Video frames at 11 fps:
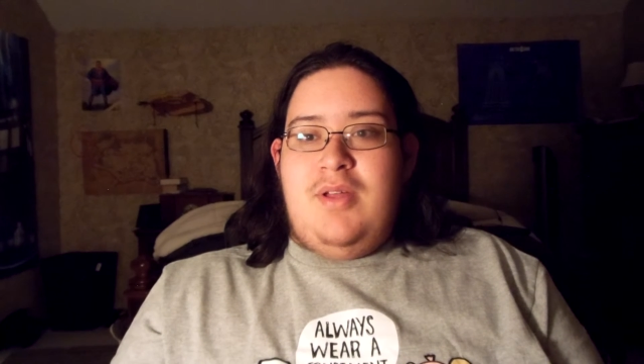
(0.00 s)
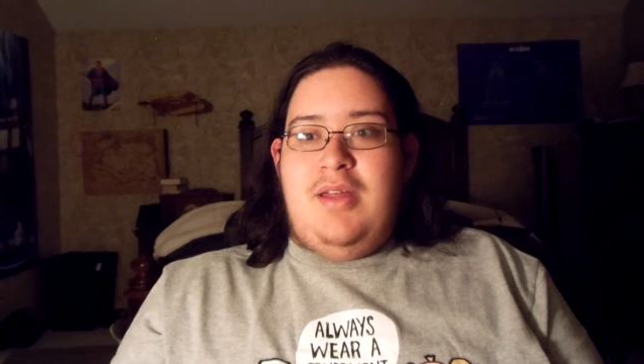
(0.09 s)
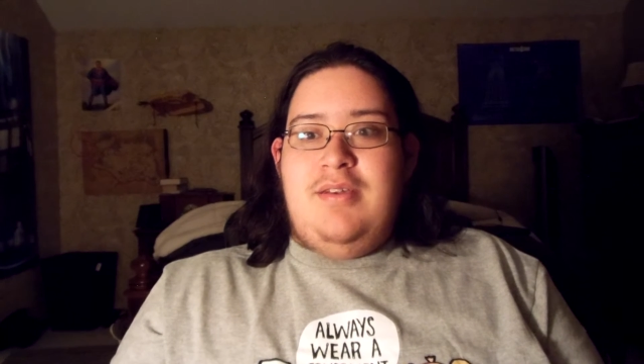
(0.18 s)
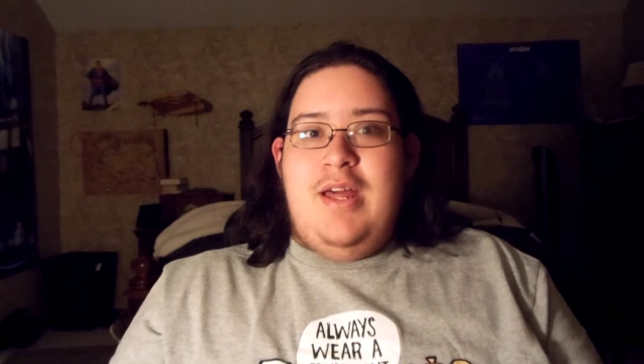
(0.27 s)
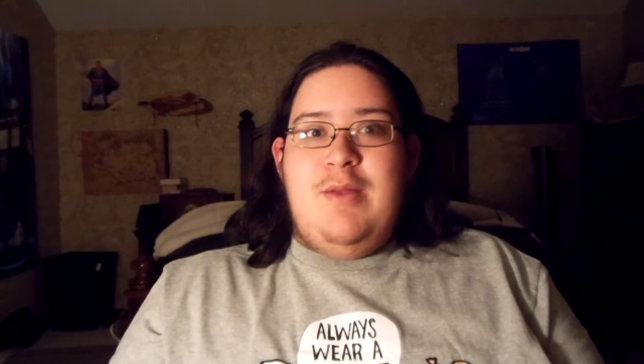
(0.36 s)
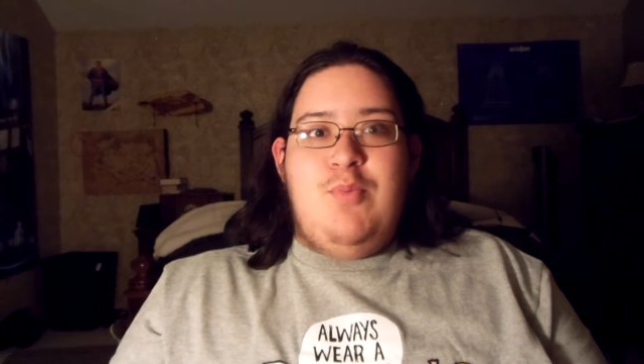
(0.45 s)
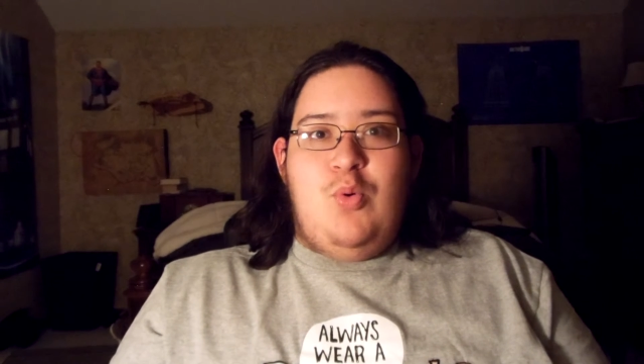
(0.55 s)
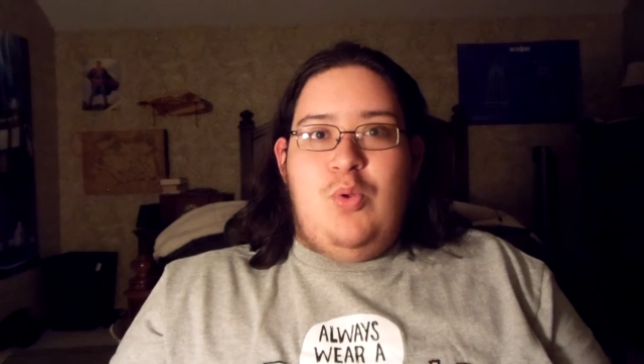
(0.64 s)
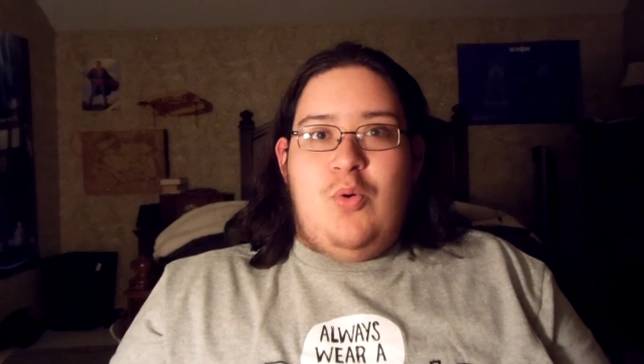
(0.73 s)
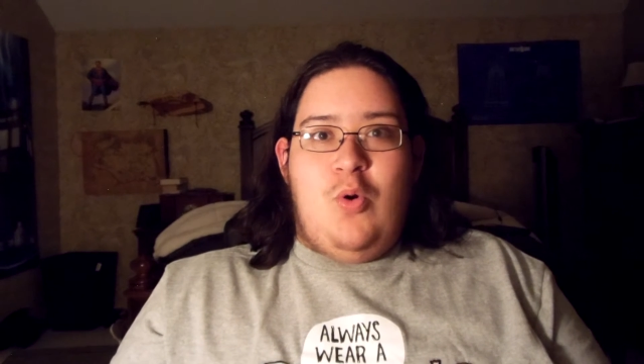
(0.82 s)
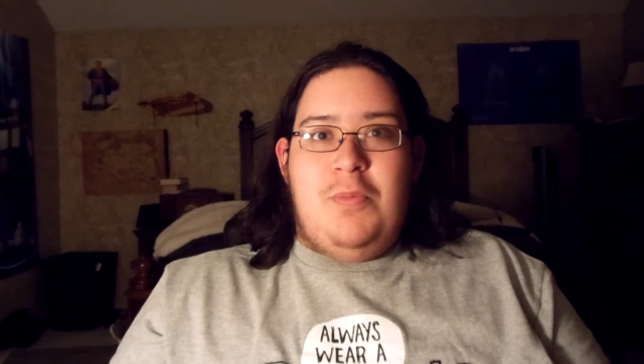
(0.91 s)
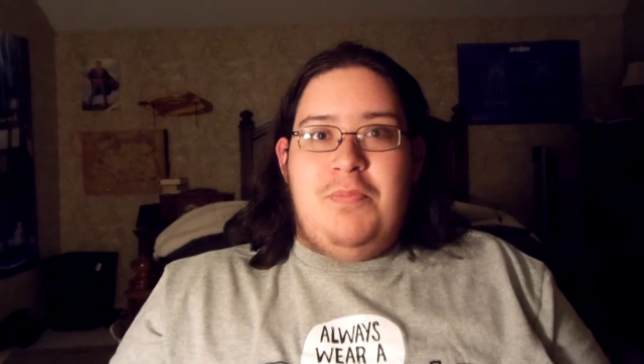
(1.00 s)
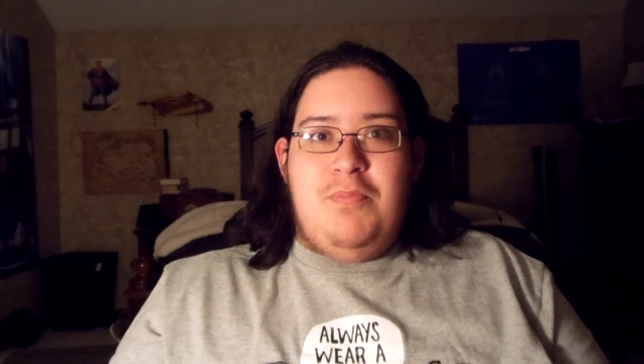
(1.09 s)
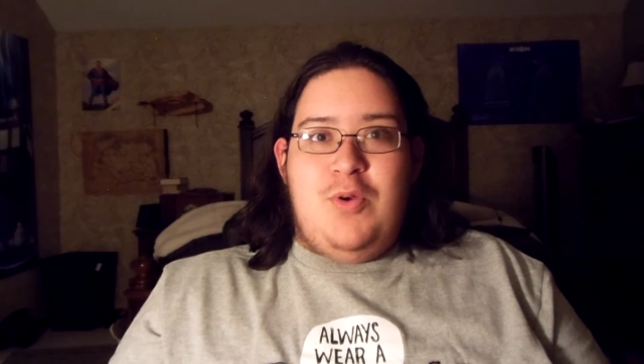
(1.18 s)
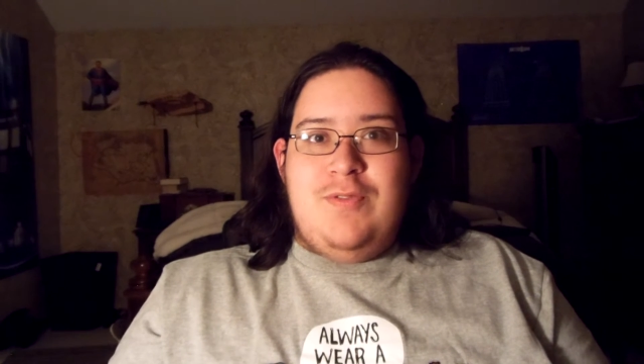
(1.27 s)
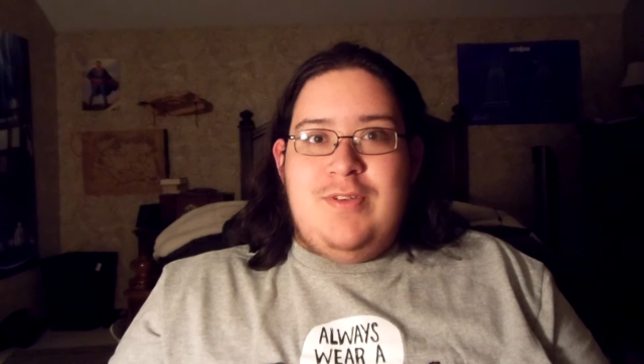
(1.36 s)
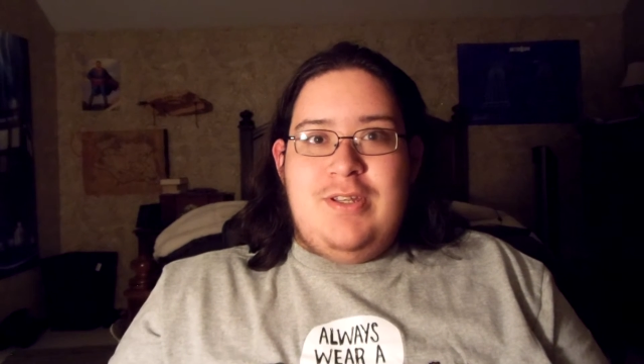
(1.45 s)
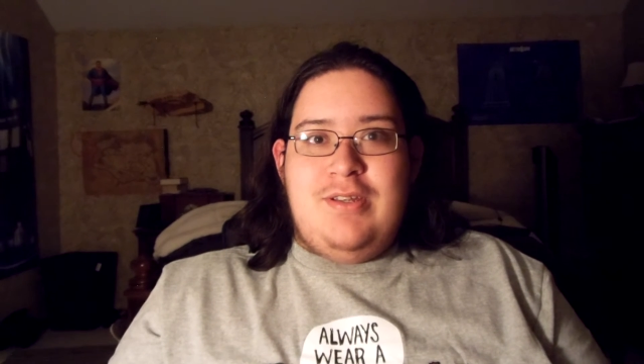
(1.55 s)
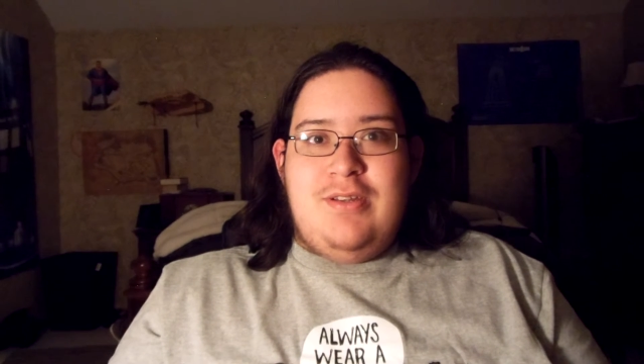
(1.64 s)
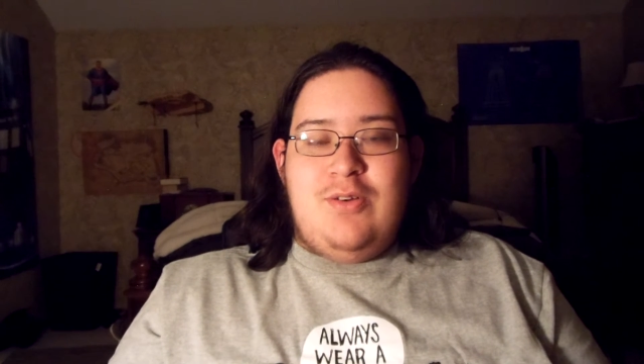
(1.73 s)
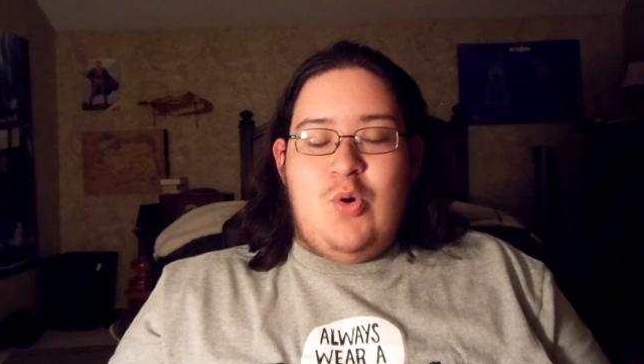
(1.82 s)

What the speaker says: Deadpool core movie,